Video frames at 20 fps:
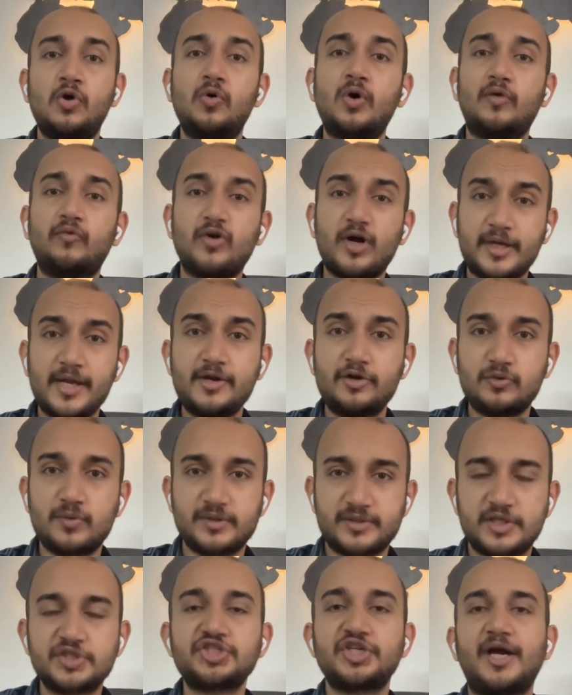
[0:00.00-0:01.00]
who are working
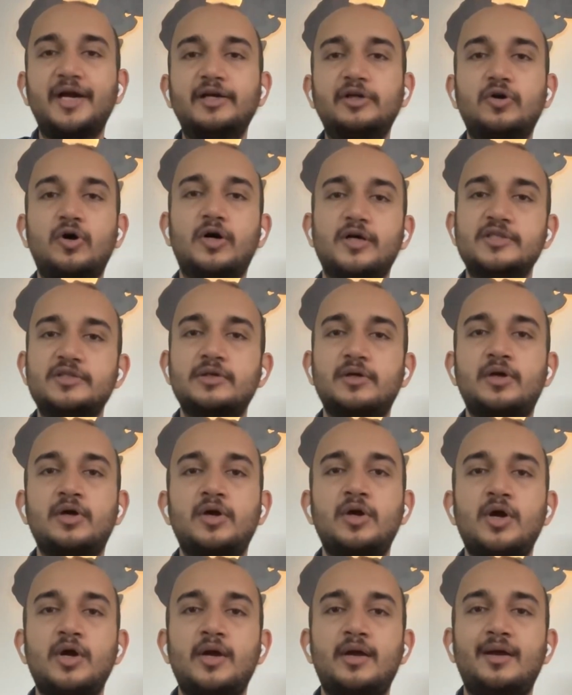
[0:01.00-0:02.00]
towards a shared cause,
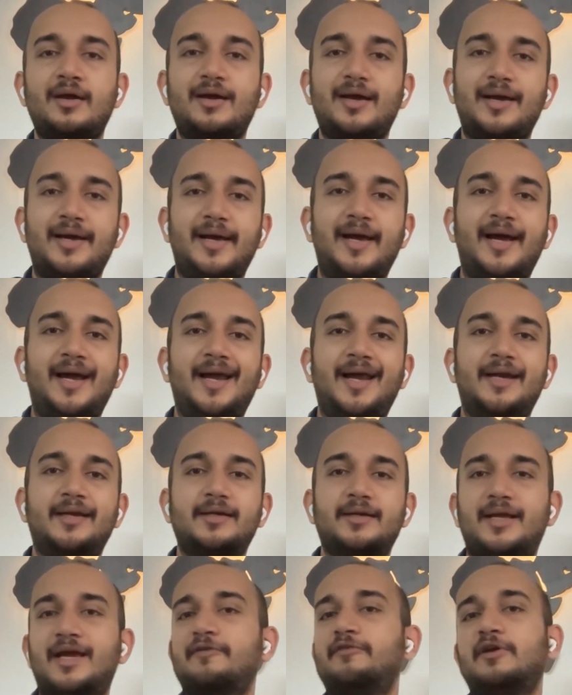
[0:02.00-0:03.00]

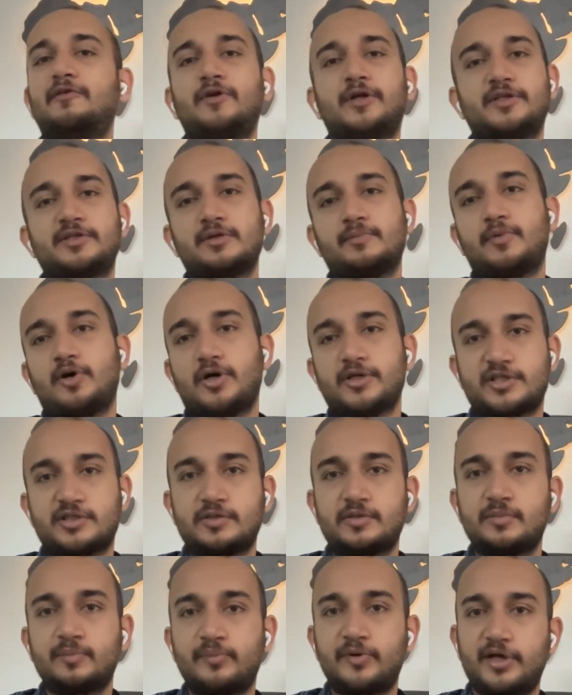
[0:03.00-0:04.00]
and everyone is a
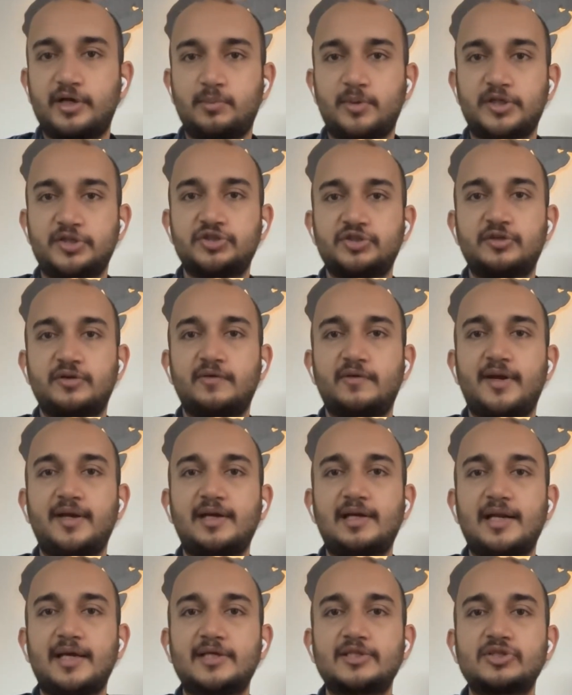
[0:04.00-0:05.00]
boss pretty much,
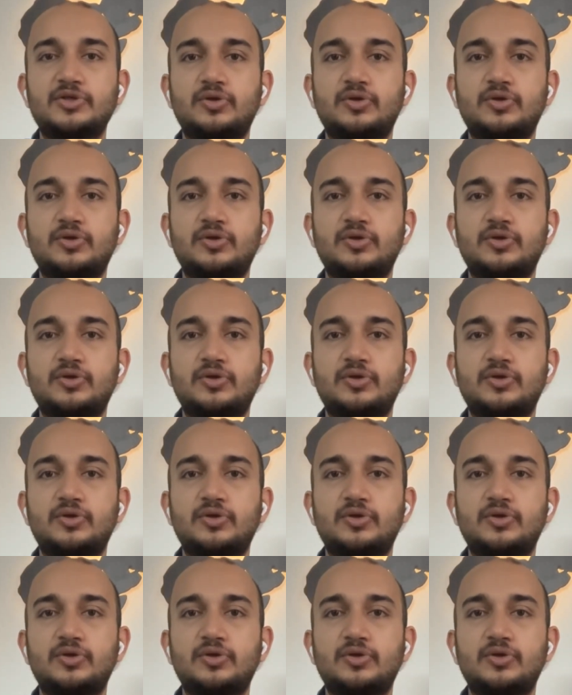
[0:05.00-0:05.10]
right? Like,